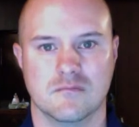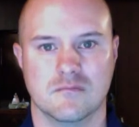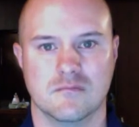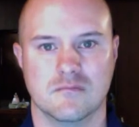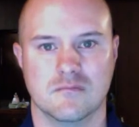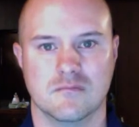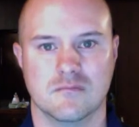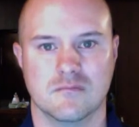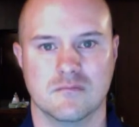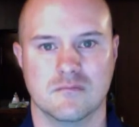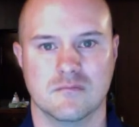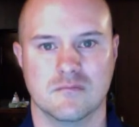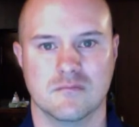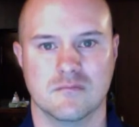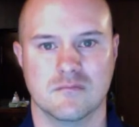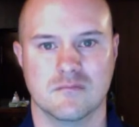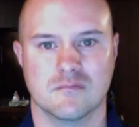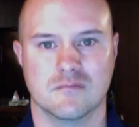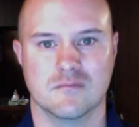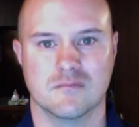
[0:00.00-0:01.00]

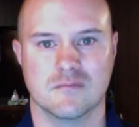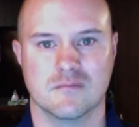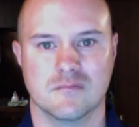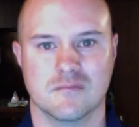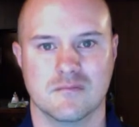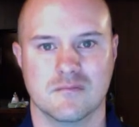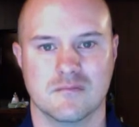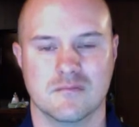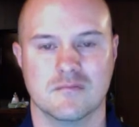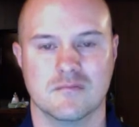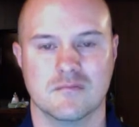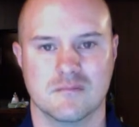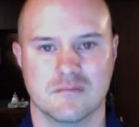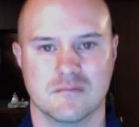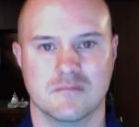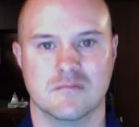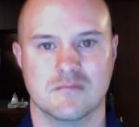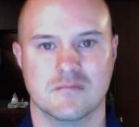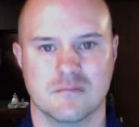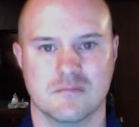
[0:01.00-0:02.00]

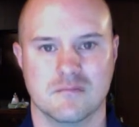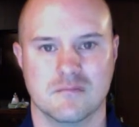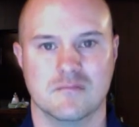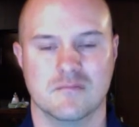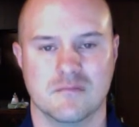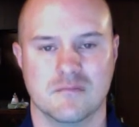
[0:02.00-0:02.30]
No words are spoken by the person on screen.